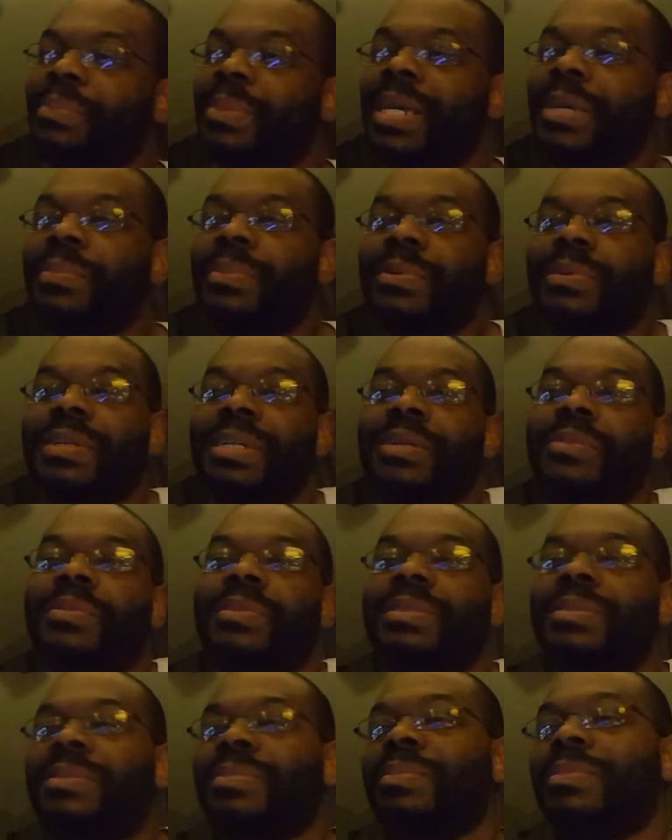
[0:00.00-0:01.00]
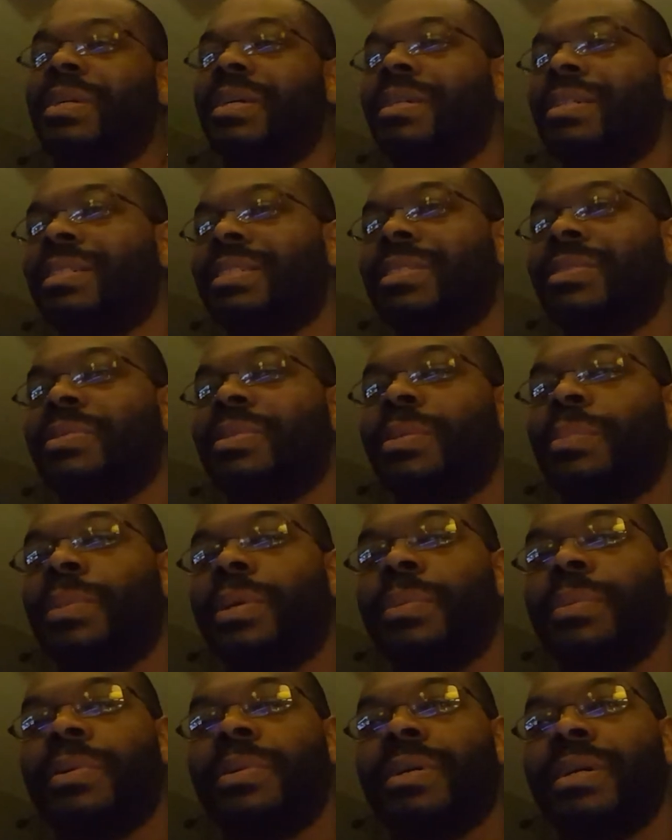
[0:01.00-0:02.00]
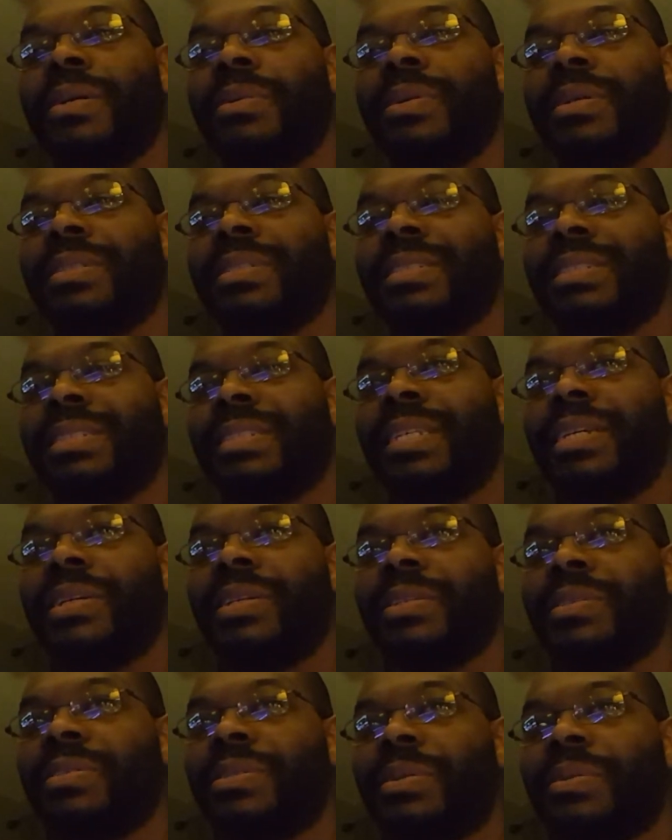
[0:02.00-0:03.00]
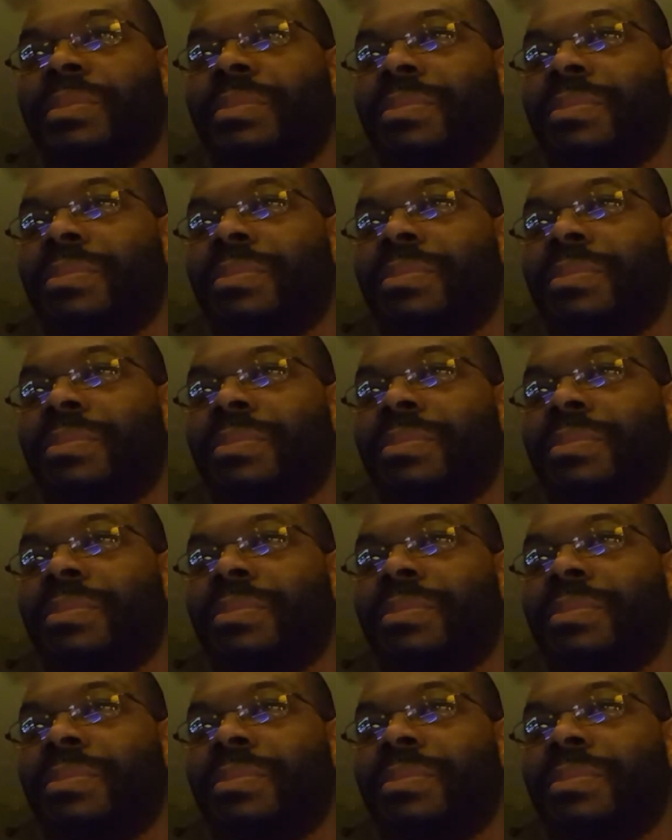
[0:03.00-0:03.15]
people, I remember when I was in the theater, it